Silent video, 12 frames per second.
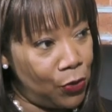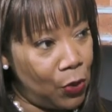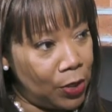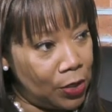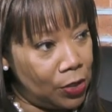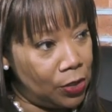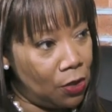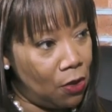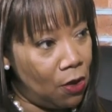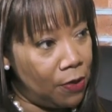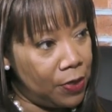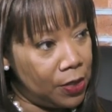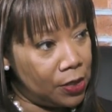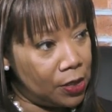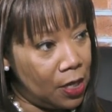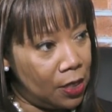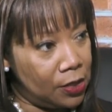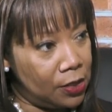focus on this
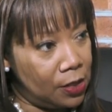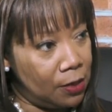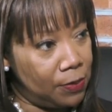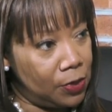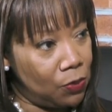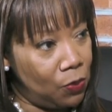concept?